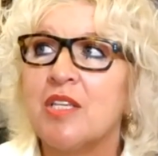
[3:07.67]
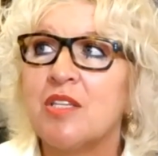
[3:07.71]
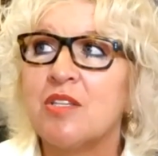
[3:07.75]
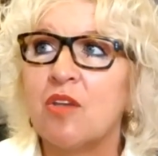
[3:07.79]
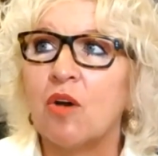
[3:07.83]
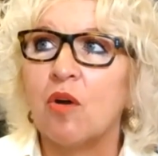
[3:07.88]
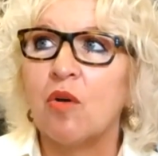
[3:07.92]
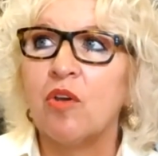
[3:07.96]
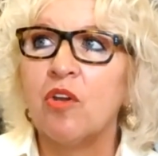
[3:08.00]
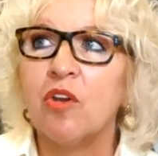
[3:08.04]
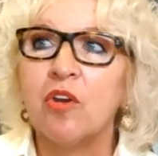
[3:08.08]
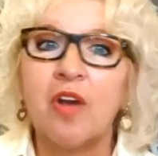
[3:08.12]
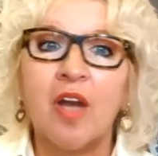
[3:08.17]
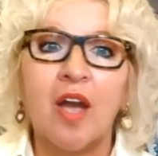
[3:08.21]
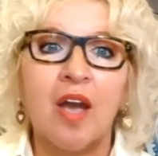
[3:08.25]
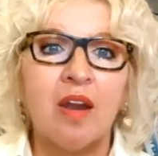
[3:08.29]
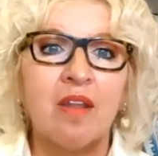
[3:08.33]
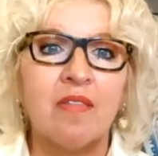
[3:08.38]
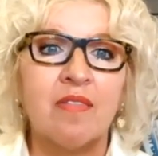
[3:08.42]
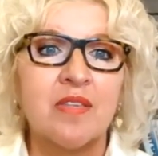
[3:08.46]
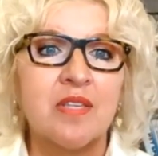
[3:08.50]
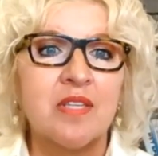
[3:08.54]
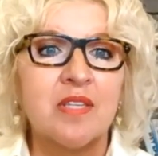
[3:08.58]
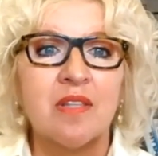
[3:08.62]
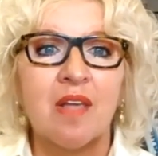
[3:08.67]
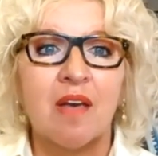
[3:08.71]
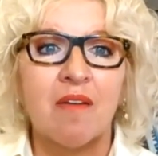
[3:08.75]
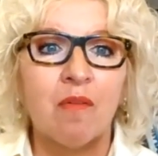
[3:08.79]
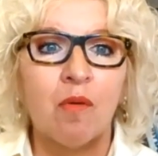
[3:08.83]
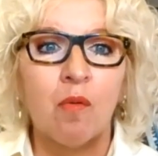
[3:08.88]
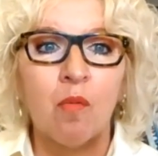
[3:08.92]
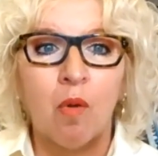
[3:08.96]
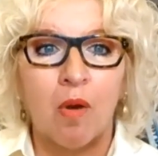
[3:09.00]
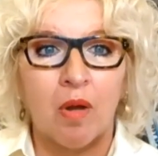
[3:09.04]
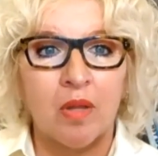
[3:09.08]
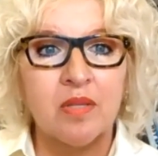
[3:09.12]
So you're kind of this
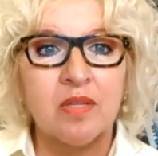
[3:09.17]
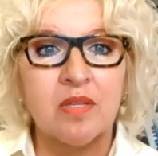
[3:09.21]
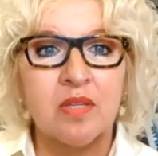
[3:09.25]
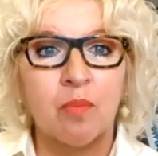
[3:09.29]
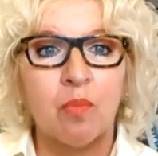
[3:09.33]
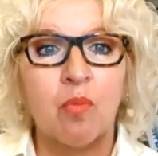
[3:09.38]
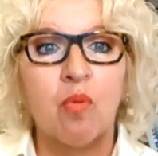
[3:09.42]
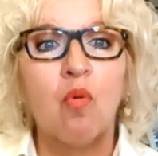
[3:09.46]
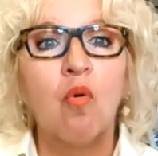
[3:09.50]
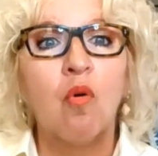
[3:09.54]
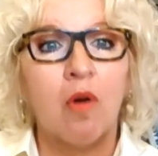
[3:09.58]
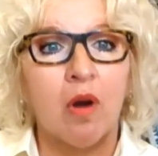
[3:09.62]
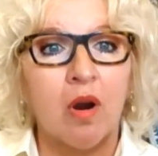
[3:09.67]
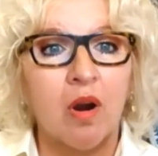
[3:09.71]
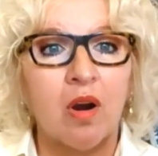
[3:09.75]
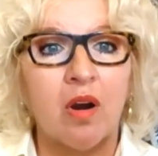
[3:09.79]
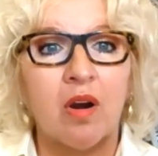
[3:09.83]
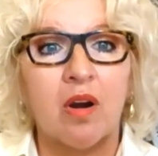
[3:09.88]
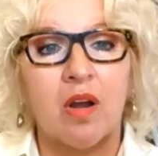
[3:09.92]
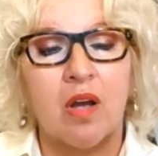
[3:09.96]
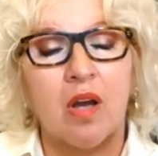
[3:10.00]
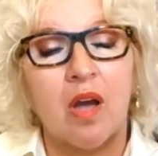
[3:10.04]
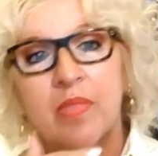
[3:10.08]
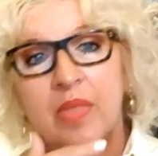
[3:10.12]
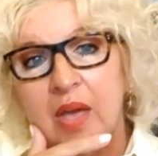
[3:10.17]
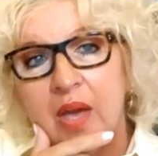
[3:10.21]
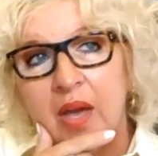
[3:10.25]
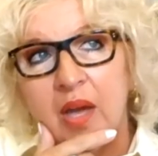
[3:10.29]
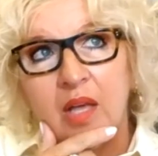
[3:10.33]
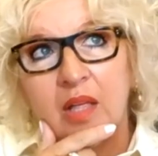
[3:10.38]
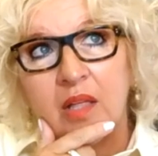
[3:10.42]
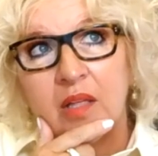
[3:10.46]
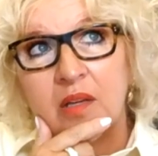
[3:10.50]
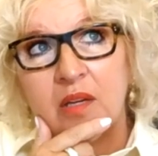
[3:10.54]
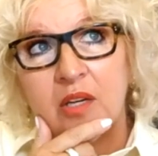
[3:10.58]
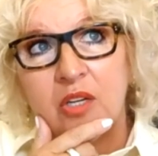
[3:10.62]
level one support
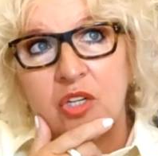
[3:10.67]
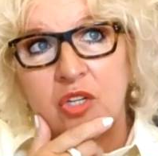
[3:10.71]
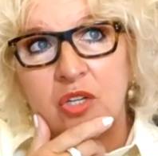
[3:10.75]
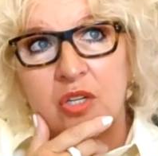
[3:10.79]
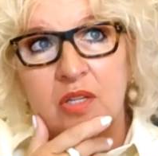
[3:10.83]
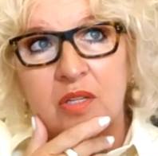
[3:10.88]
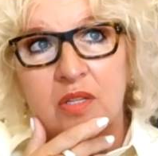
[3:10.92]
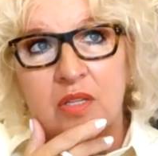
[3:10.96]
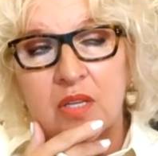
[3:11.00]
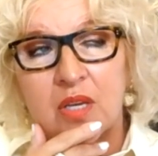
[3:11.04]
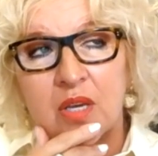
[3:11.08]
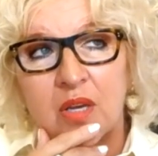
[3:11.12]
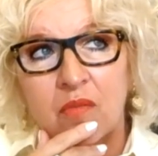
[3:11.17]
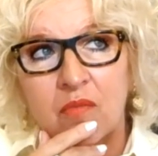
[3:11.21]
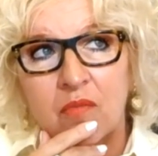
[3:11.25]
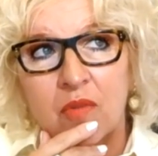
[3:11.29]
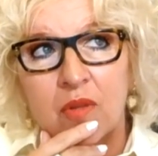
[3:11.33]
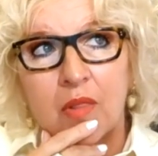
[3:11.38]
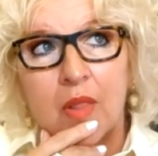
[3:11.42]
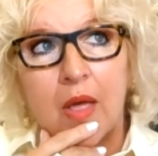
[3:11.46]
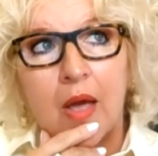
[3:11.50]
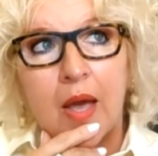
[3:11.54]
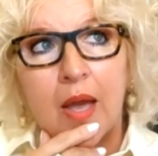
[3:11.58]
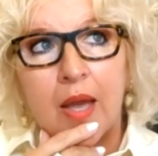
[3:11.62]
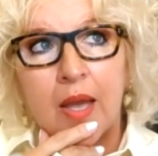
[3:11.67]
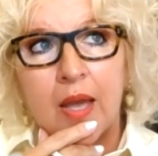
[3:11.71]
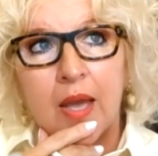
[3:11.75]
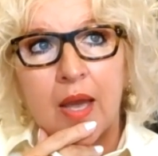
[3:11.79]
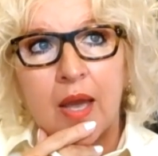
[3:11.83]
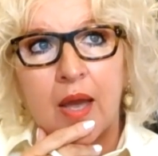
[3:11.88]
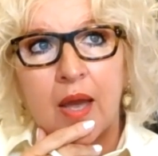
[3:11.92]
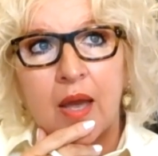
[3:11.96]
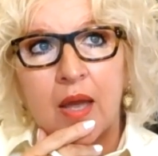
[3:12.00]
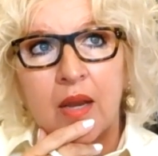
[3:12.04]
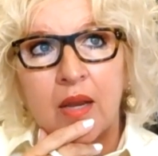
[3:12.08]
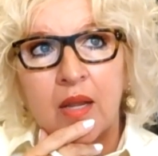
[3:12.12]
that clinicians can rely
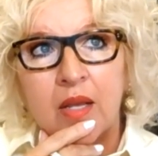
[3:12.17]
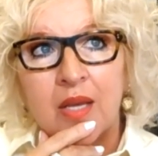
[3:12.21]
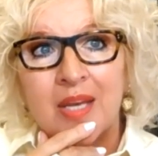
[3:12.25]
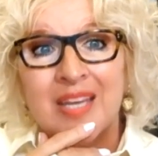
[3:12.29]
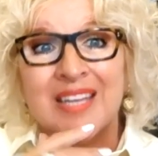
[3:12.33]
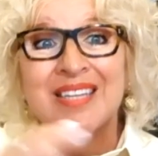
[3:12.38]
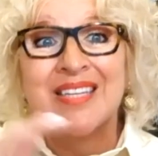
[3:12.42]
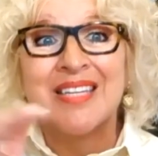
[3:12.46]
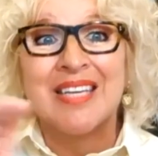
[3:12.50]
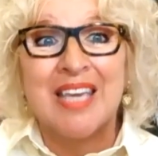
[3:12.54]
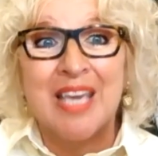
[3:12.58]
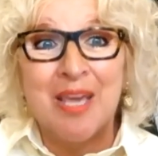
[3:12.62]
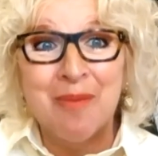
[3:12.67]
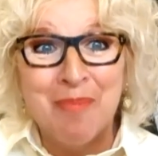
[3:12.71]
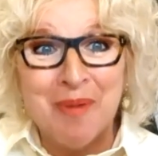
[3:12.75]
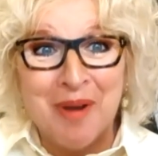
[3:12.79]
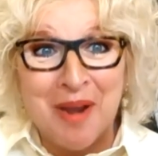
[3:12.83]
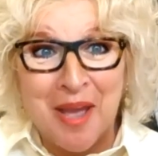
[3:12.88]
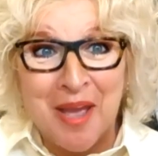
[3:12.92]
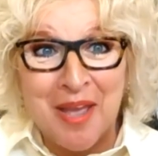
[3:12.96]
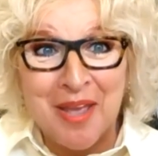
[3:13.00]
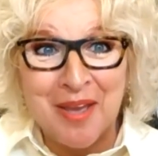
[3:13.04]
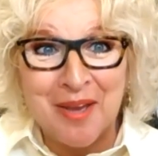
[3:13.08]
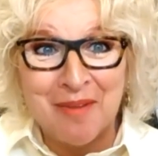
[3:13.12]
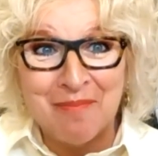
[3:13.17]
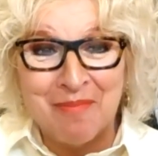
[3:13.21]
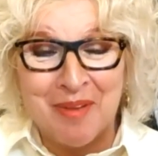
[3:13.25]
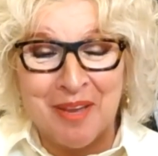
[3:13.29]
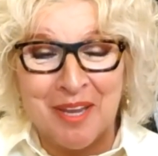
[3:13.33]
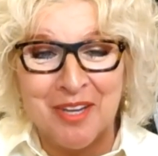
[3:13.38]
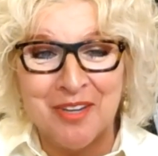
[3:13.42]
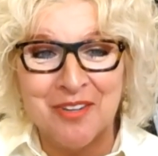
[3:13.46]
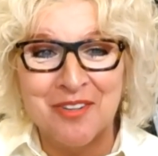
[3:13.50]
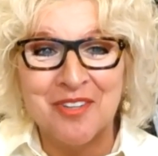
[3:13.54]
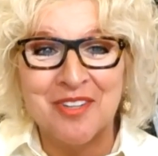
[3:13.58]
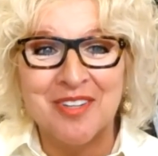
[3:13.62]
on to keep an eye on
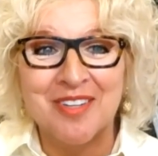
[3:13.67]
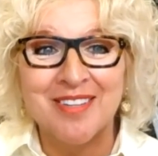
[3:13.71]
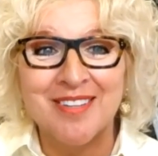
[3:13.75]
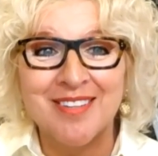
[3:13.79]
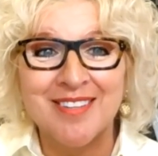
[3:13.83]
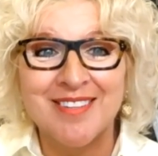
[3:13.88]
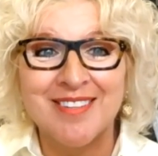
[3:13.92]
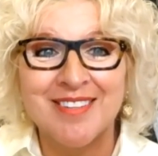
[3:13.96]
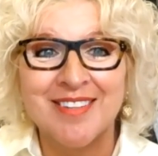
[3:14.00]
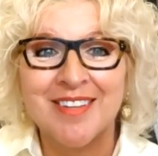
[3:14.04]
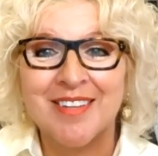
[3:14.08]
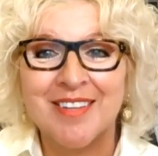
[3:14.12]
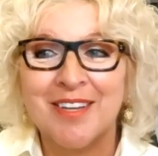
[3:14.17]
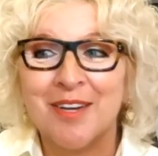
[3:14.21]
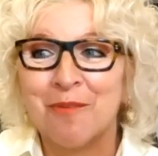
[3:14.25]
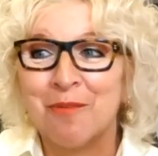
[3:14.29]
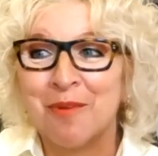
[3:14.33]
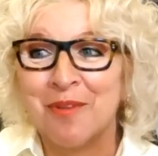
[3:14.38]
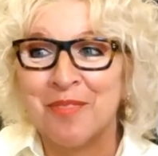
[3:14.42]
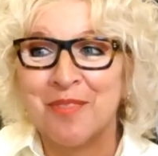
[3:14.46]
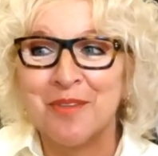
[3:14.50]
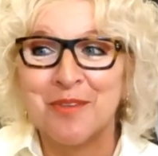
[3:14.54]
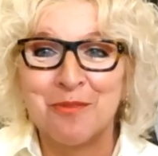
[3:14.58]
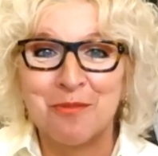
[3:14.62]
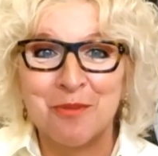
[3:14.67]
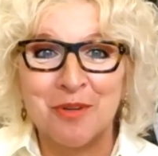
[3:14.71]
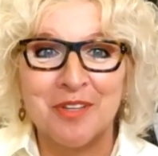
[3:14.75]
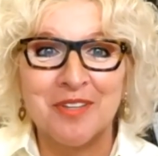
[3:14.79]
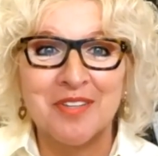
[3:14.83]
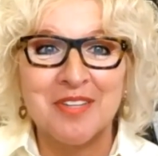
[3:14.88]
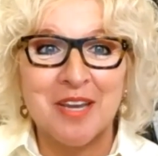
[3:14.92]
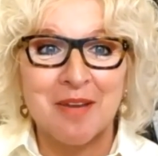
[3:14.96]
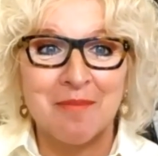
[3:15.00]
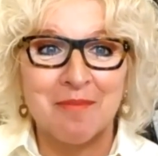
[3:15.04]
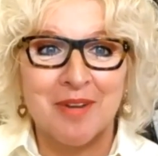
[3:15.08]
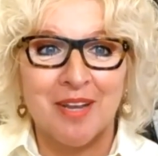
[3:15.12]
patients with this
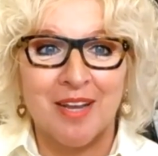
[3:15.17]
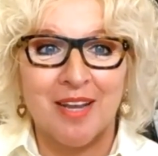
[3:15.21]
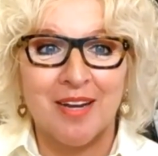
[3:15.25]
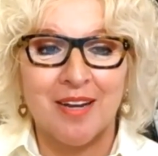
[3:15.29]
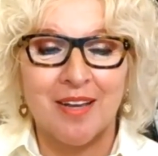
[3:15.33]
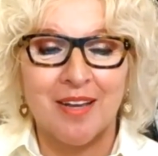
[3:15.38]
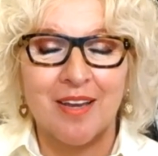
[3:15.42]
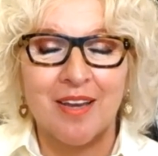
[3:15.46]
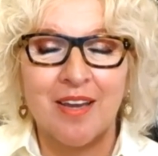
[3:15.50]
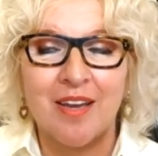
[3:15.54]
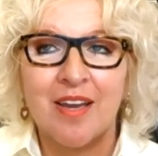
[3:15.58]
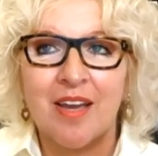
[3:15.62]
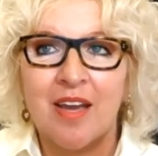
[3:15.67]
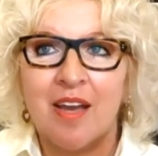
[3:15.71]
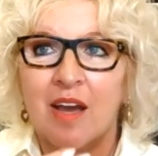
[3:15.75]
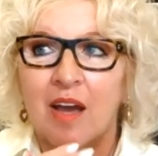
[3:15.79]
real-time data,